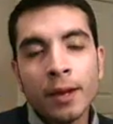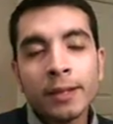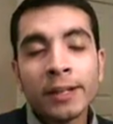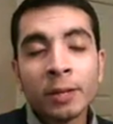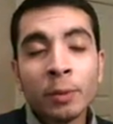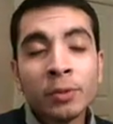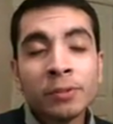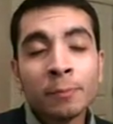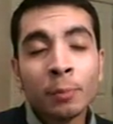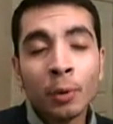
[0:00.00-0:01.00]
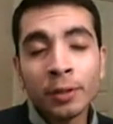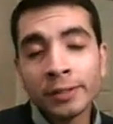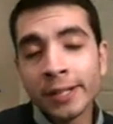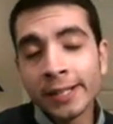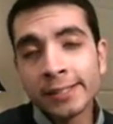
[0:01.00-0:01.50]
I think our most
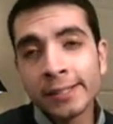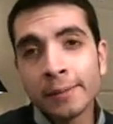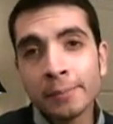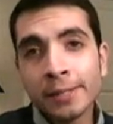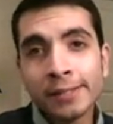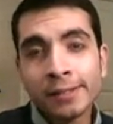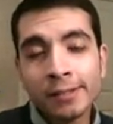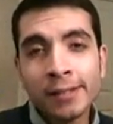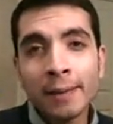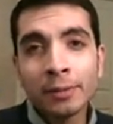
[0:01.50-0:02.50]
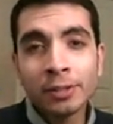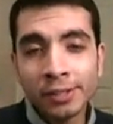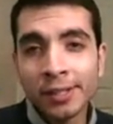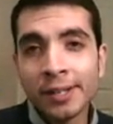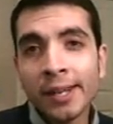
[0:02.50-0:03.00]
important next step is
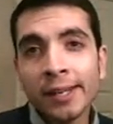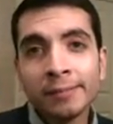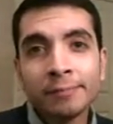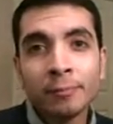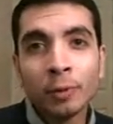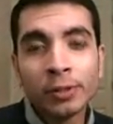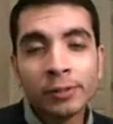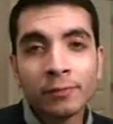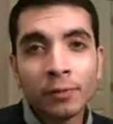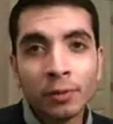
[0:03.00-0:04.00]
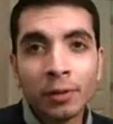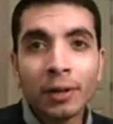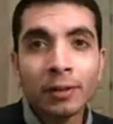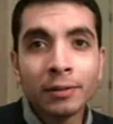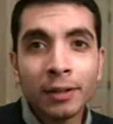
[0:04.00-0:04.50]
establishing the name once and for
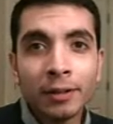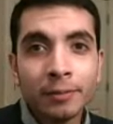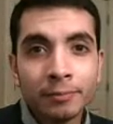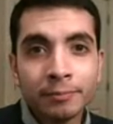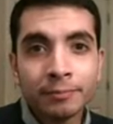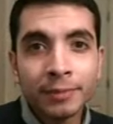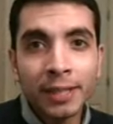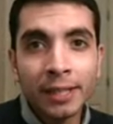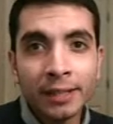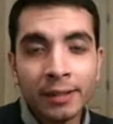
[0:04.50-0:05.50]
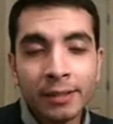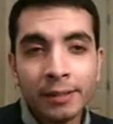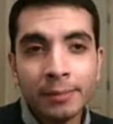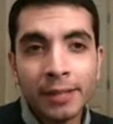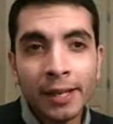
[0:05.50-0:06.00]
all, um, getting the
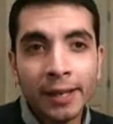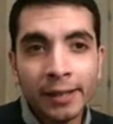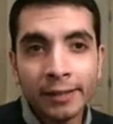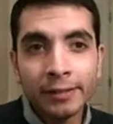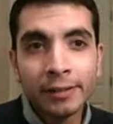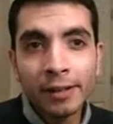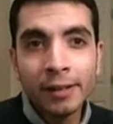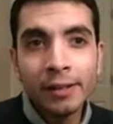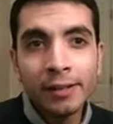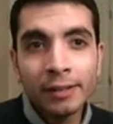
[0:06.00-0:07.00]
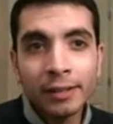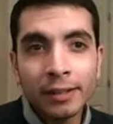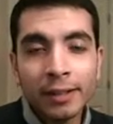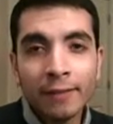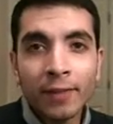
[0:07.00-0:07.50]
DBA and
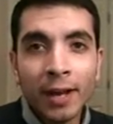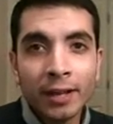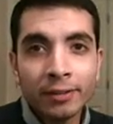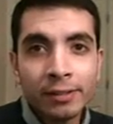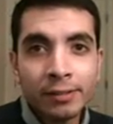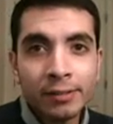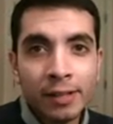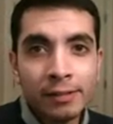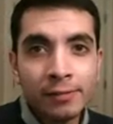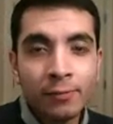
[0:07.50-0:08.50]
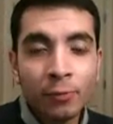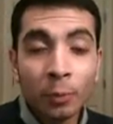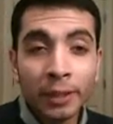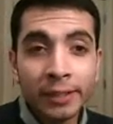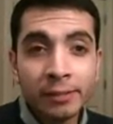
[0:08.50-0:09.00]
getting that filed as, as
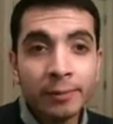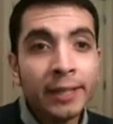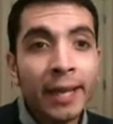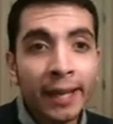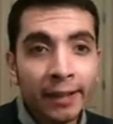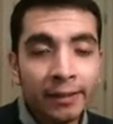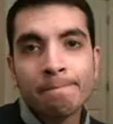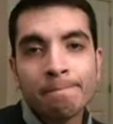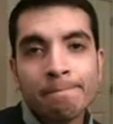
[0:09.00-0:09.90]
formally as we can.